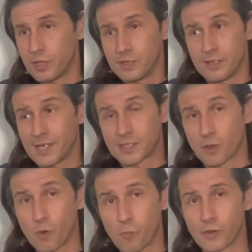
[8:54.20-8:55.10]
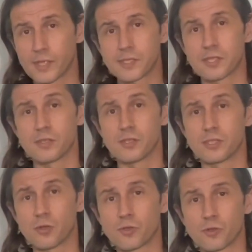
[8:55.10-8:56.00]
That's the whole point. That's the
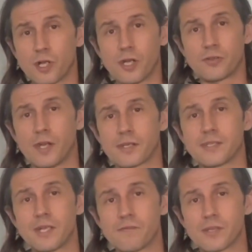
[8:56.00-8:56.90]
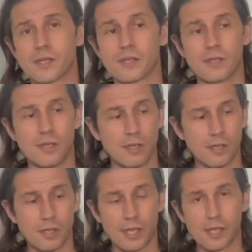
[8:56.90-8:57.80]
social contract. That's everything.
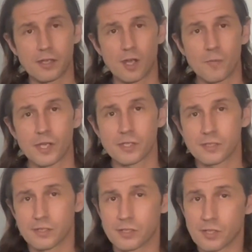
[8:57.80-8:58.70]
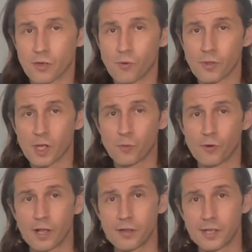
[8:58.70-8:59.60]
Economics. There's not a whole lot of
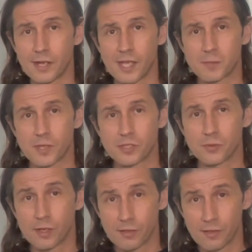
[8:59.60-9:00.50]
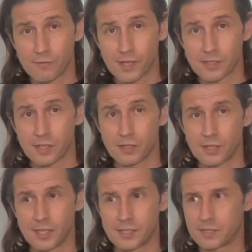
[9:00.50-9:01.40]
morality and aspects to it other than the fact that
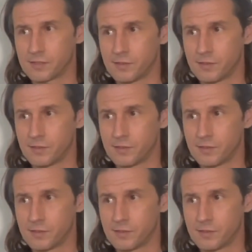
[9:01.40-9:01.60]
it's